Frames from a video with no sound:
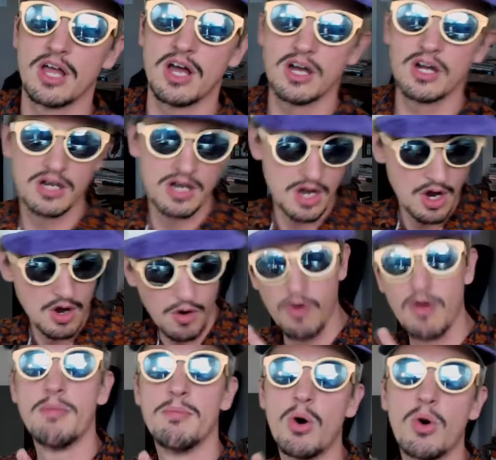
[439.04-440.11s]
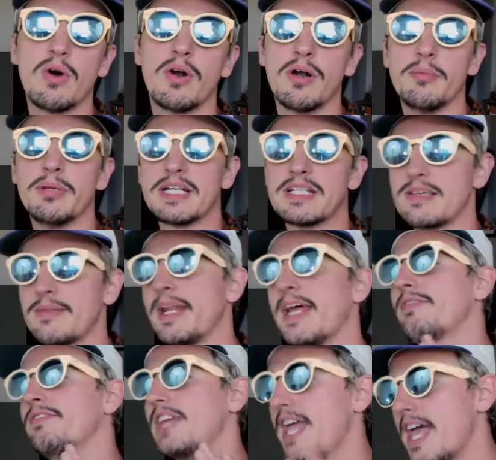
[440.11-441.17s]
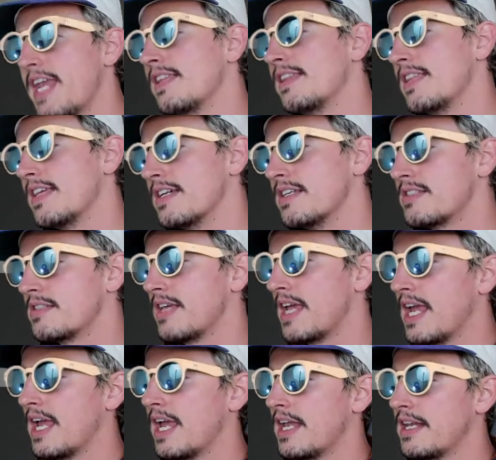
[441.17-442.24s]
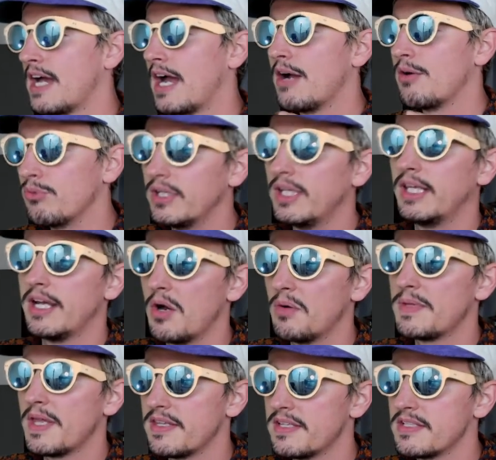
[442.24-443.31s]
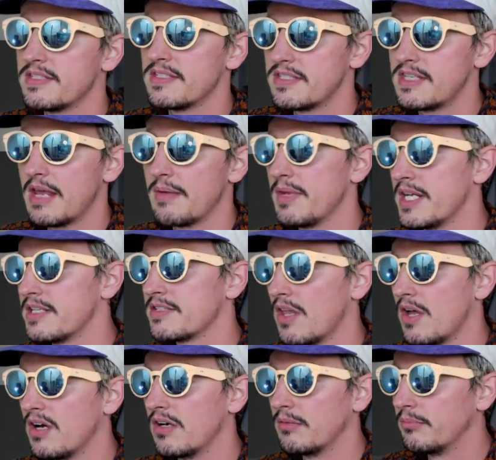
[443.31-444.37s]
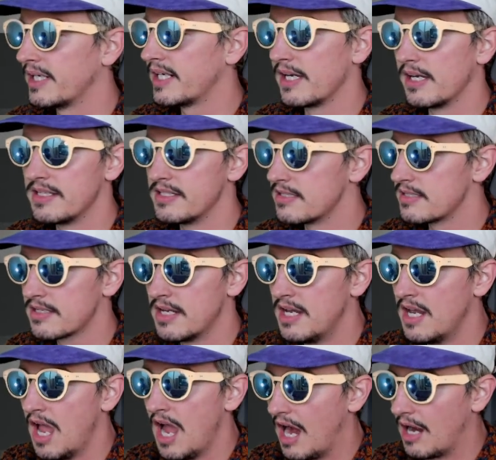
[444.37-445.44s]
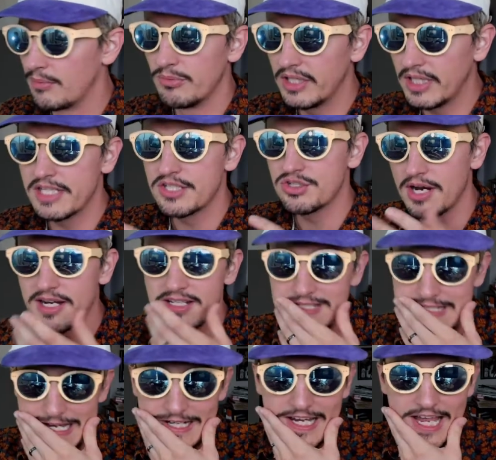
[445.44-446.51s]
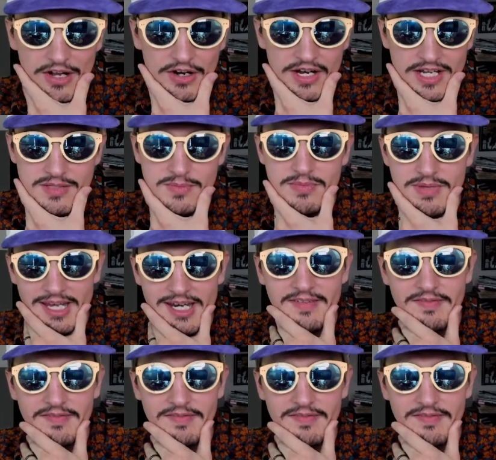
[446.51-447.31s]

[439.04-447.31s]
long or more, because I'm gonna have to edit this, and I really hope that this is 10 minutes long because I'm really trying to suck out as many